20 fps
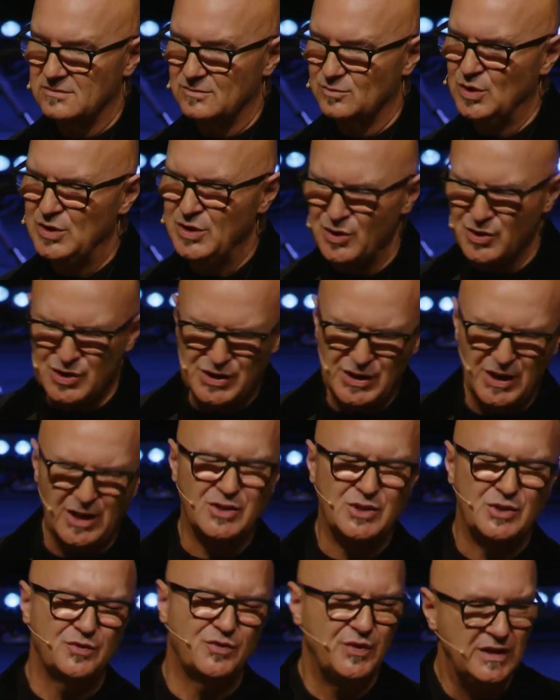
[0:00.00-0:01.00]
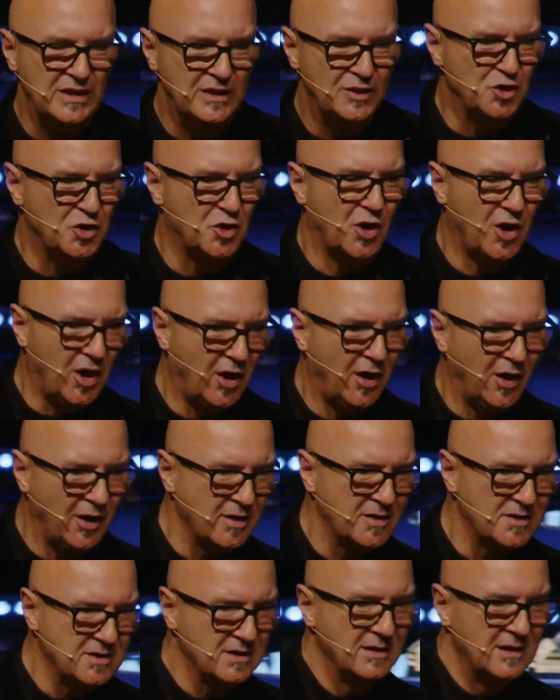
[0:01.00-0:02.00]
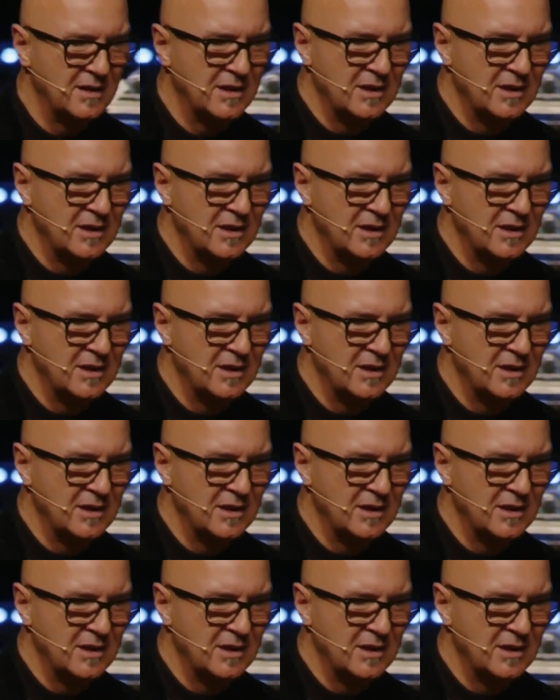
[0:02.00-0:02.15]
When you start to feel your heart